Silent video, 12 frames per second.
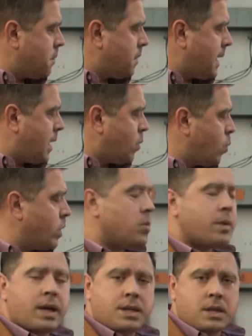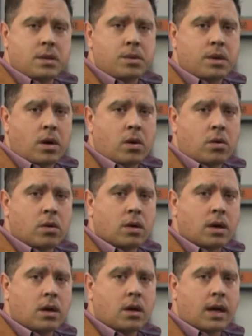that will make TVO
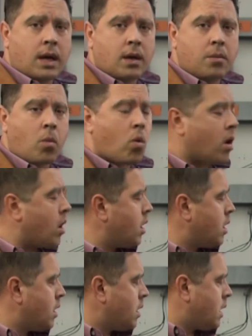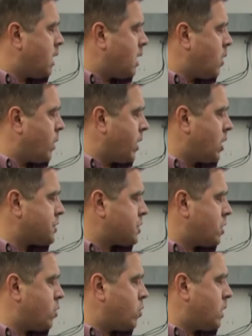and more. We
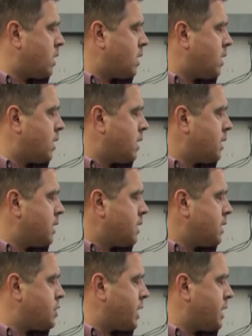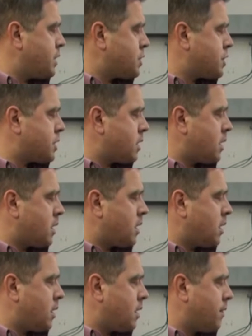also change
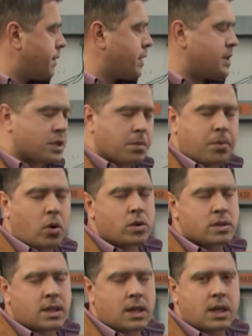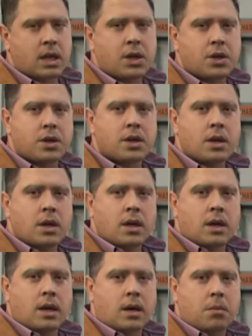various components on the heater,
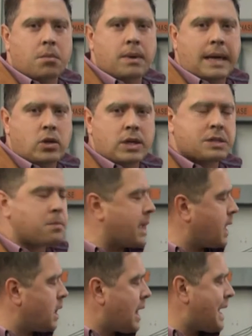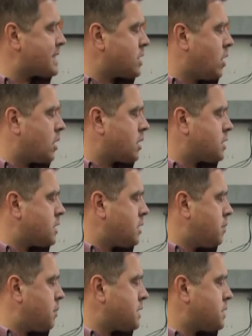not only to make it last longer,
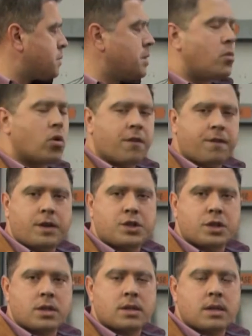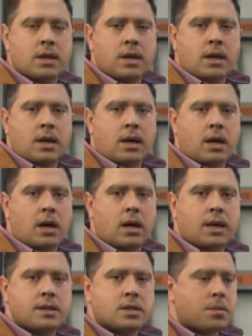but to be more efficient.
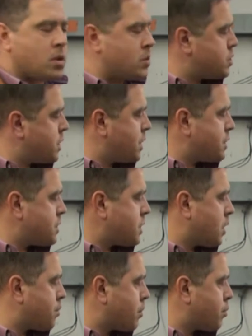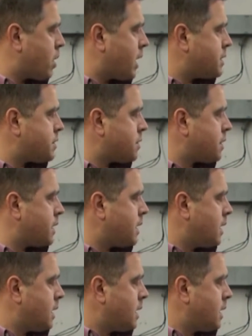And some of those changes are proprietary,